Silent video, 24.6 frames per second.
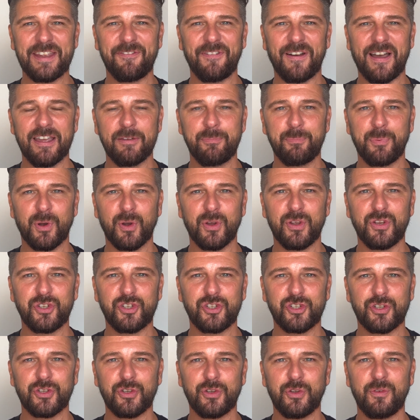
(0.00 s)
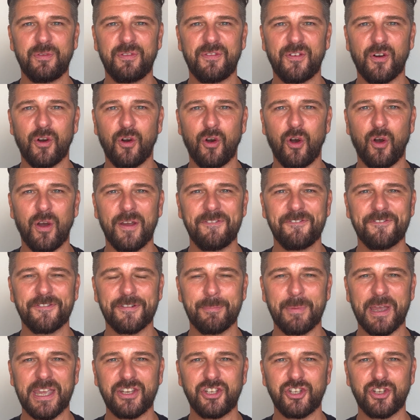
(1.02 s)
5.24
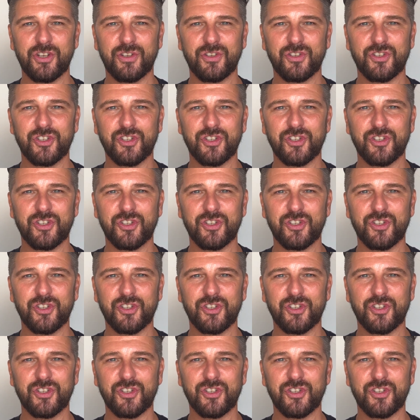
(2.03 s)
Information